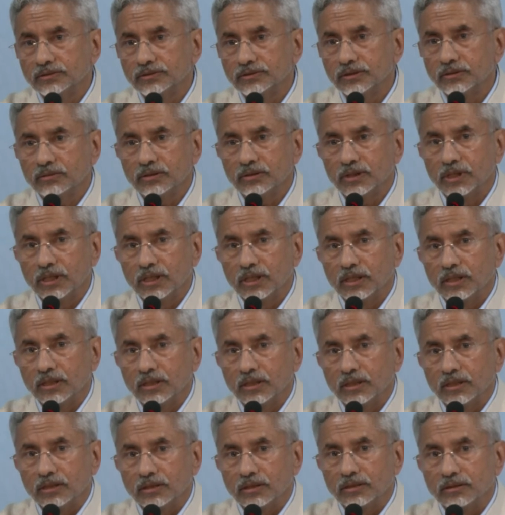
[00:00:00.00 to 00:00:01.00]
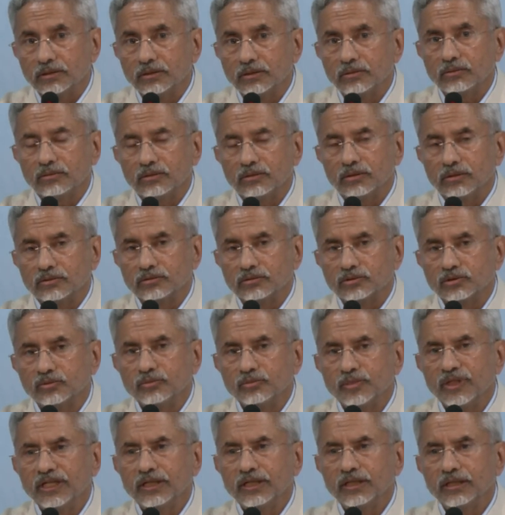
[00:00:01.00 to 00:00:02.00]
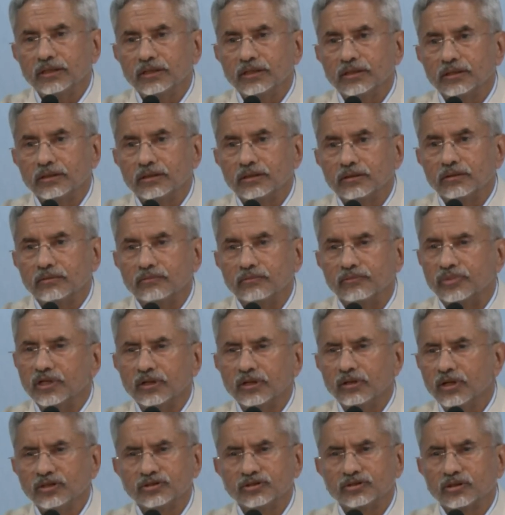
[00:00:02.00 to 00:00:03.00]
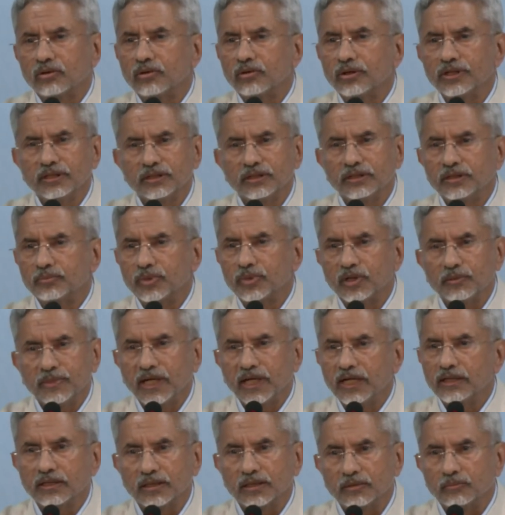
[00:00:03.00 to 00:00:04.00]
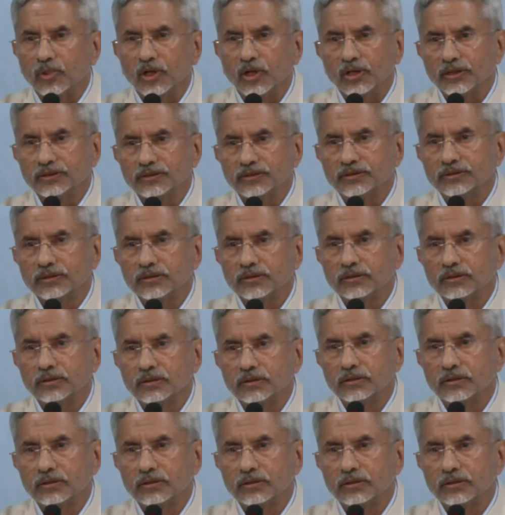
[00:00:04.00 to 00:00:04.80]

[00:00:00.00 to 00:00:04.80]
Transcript: So, you know, to me, we are not scoring diplomatic points.